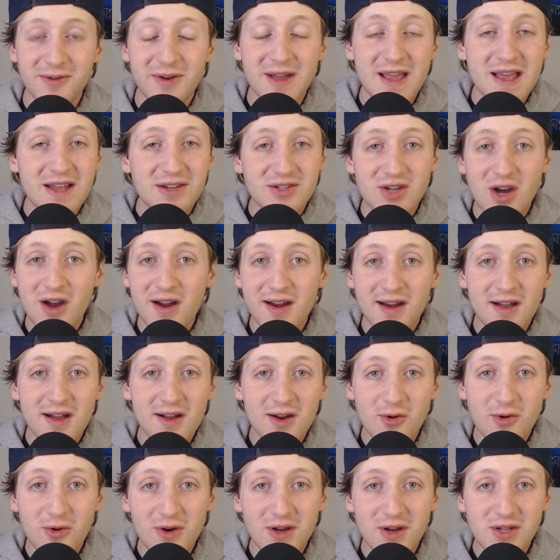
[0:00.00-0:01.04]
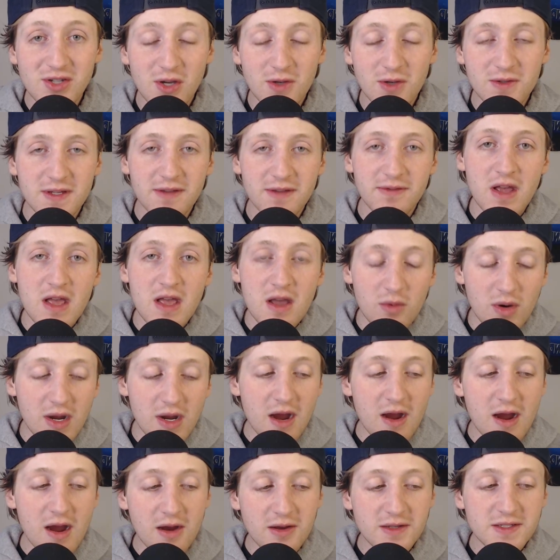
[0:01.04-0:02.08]
dogging on Corey Joseph. Well, Gary
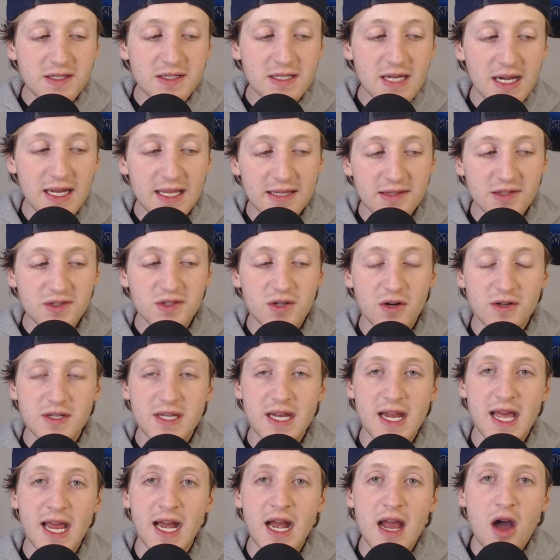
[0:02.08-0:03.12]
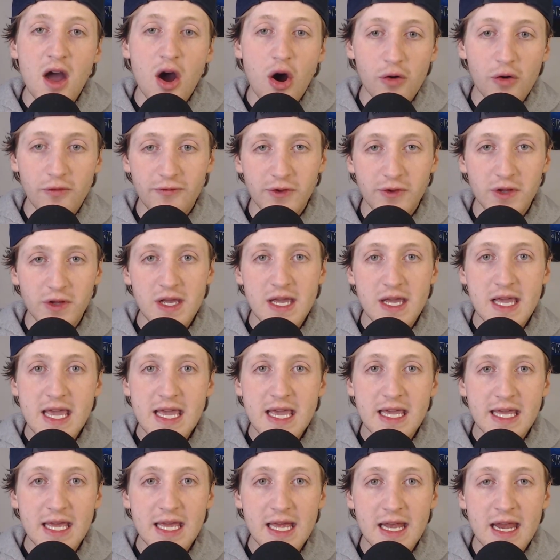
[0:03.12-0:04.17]
Harris is going to get the start tonight. Hopefully, he
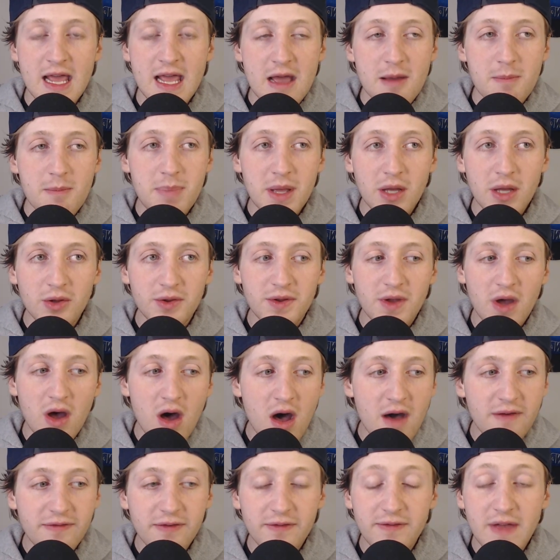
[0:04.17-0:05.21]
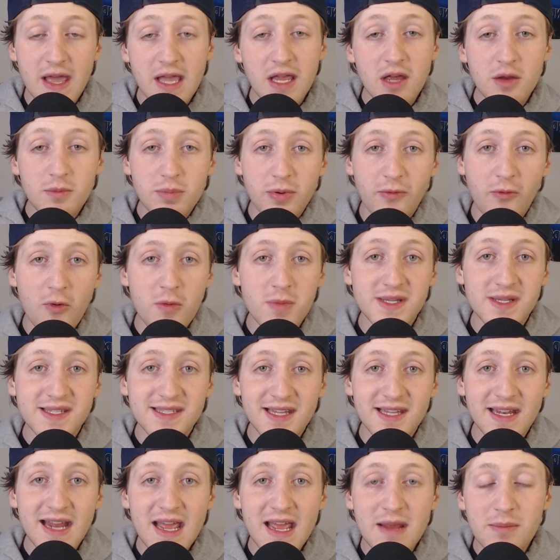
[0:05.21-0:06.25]
can build off of a good performance
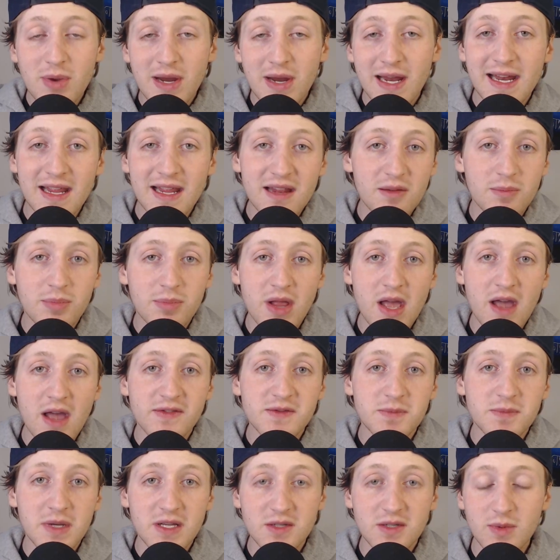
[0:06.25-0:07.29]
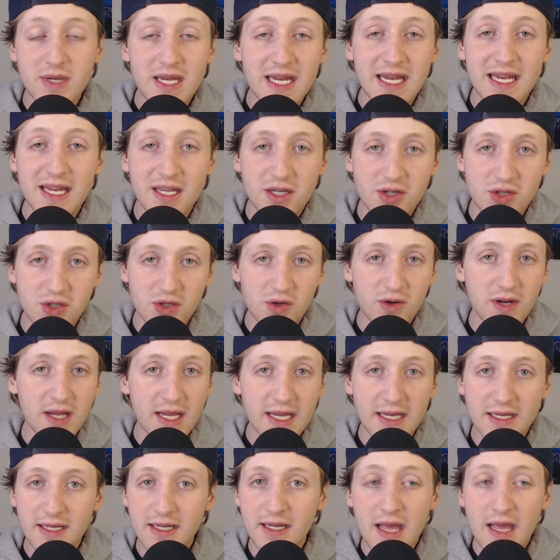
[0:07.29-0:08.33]
tonight, bring it into the playoffs because we need his
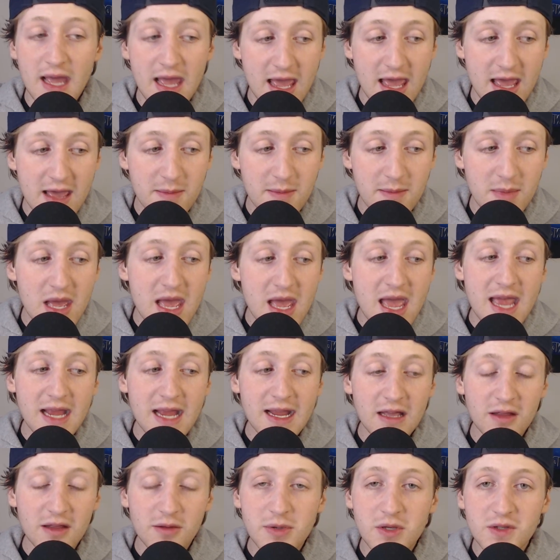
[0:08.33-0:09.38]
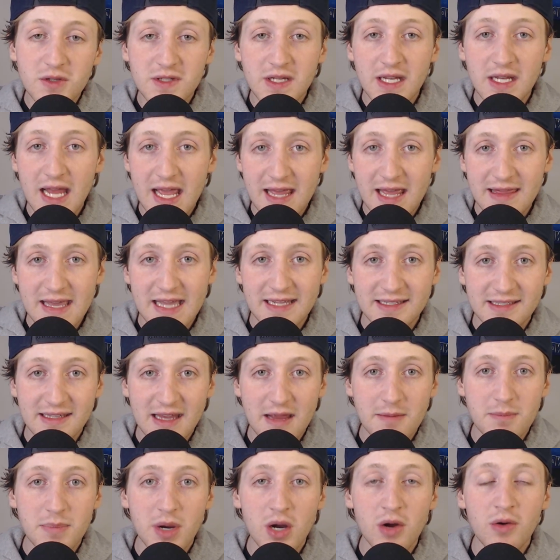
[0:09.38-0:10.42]
shooting. Him and Caleb Houston in that same
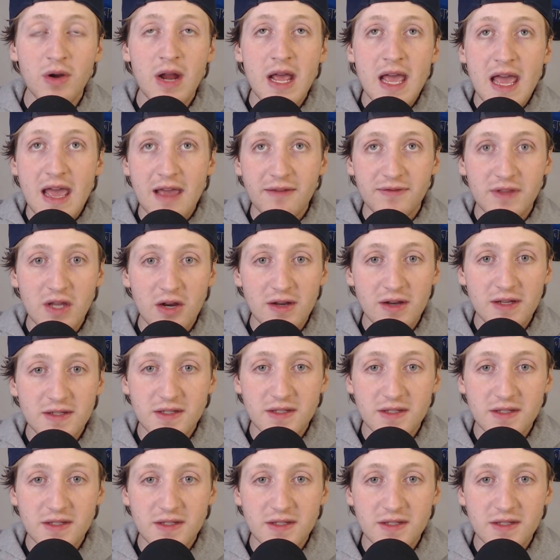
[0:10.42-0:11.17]
boat. If there is a